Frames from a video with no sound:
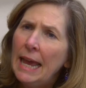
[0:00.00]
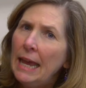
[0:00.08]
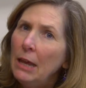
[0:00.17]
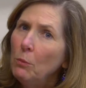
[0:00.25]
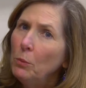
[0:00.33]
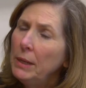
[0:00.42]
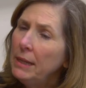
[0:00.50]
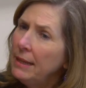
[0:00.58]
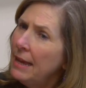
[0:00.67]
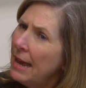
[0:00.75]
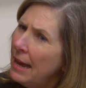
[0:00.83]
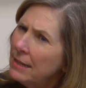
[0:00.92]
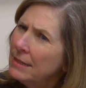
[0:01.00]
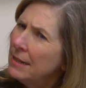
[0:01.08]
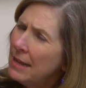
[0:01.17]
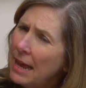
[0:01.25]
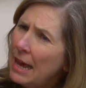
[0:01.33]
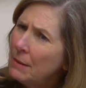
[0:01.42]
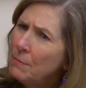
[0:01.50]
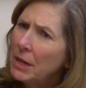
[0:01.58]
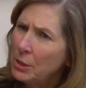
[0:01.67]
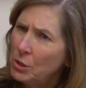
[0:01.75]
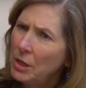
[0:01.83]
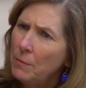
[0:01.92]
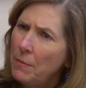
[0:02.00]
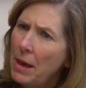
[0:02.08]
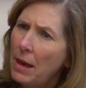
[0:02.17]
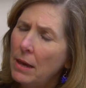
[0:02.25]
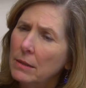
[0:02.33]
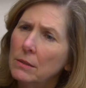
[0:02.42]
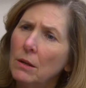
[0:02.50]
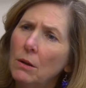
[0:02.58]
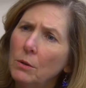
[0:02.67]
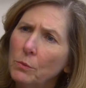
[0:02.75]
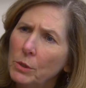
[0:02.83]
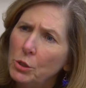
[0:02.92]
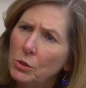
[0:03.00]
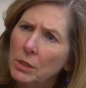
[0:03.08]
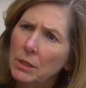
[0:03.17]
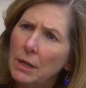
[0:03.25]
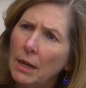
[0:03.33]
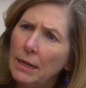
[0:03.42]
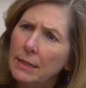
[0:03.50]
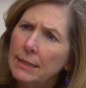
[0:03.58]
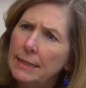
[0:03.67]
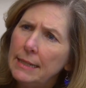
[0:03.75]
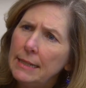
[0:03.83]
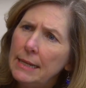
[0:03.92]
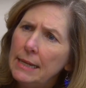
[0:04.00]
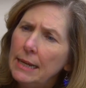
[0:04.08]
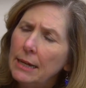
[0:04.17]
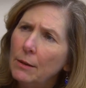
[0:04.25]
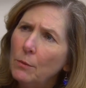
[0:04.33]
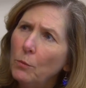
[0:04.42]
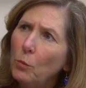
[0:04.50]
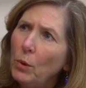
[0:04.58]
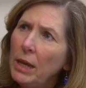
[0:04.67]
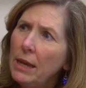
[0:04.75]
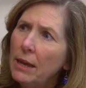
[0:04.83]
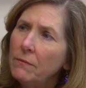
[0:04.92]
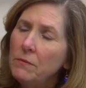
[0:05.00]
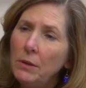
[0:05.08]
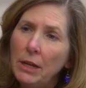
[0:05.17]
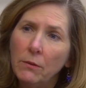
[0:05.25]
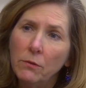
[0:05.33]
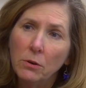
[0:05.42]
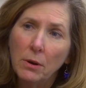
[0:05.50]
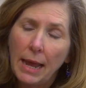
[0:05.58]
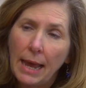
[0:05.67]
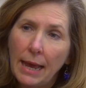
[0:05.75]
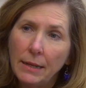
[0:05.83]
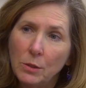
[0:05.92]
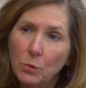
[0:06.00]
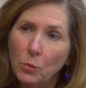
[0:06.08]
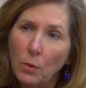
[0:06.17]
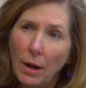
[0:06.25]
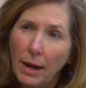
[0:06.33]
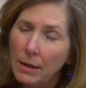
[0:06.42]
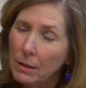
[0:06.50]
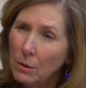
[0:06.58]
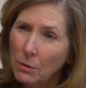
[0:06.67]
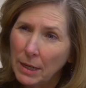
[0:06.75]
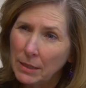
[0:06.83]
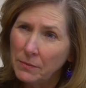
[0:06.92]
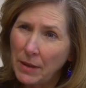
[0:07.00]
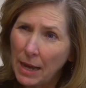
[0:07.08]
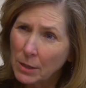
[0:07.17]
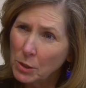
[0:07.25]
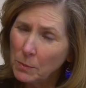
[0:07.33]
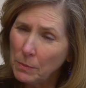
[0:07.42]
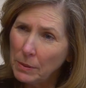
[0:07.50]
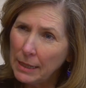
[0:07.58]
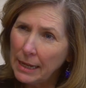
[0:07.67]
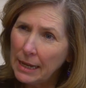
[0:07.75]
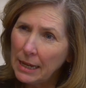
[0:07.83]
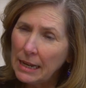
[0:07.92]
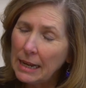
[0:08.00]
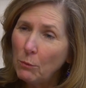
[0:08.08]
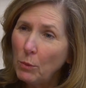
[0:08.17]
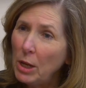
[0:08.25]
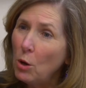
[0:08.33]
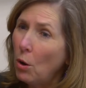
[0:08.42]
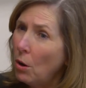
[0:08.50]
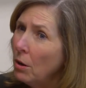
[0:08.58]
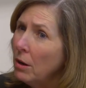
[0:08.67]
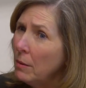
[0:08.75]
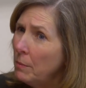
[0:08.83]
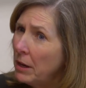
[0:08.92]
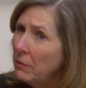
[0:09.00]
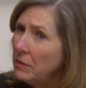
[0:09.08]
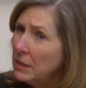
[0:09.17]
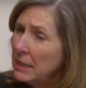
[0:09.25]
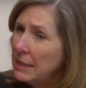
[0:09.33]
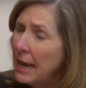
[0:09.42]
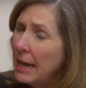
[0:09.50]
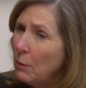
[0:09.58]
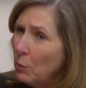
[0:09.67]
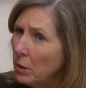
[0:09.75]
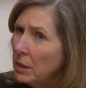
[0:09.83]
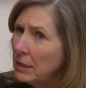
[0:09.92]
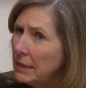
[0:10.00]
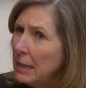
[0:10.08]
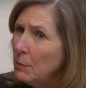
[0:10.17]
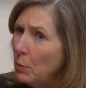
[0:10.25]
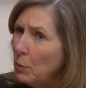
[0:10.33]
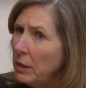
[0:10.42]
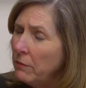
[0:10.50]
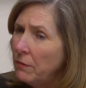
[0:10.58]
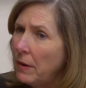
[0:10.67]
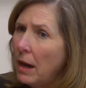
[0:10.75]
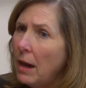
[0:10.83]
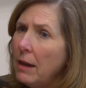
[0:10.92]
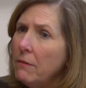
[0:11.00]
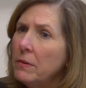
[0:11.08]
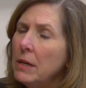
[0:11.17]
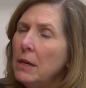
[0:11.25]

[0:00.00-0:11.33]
It really hasn't had much impact on Richardson ISD. We have never had to write a corrective action plan, and we are above the state. We're at 10.5.